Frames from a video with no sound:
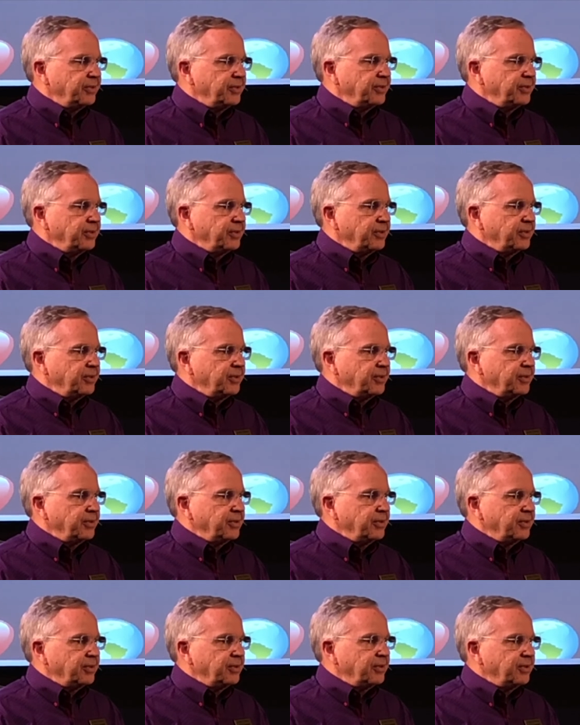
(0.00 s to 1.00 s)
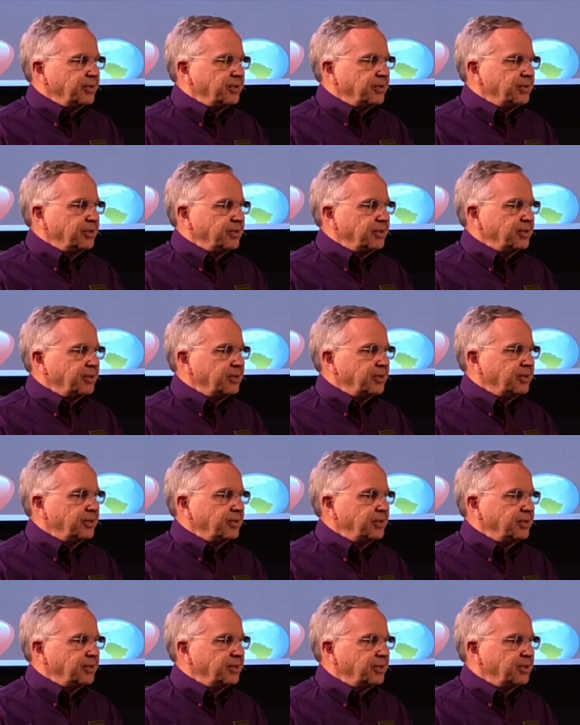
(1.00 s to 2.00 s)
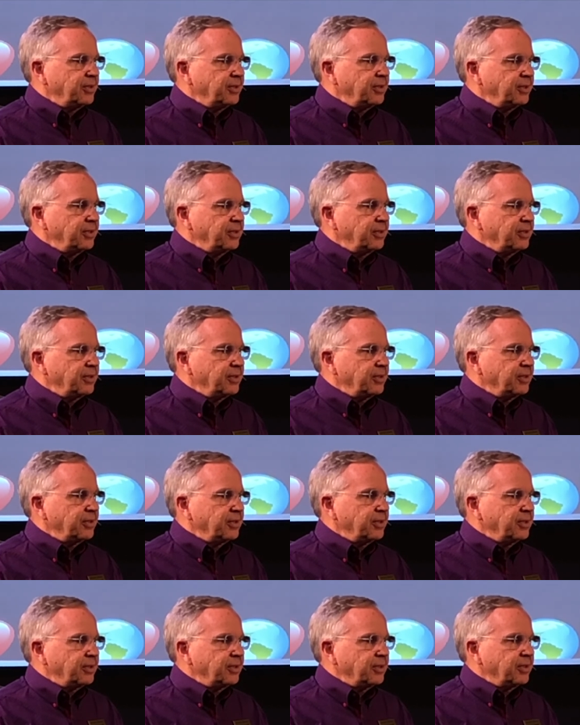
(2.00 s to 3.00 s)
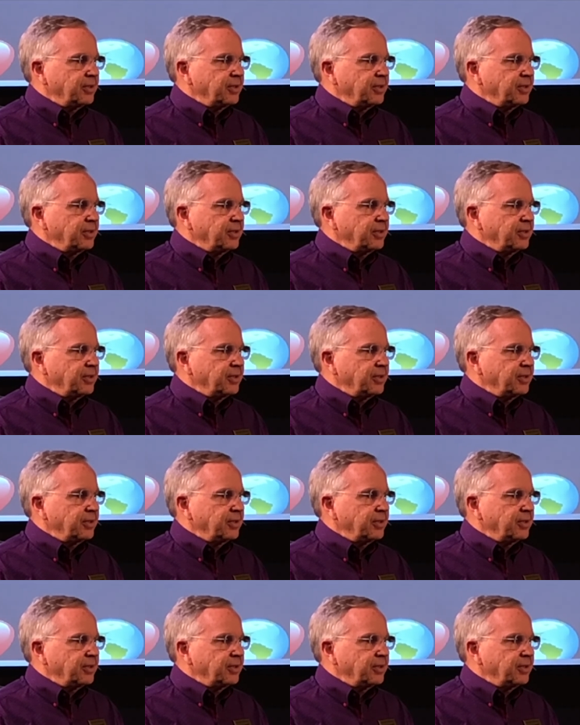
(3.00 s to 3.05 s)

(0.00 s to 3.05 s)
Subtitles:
Nothing is said.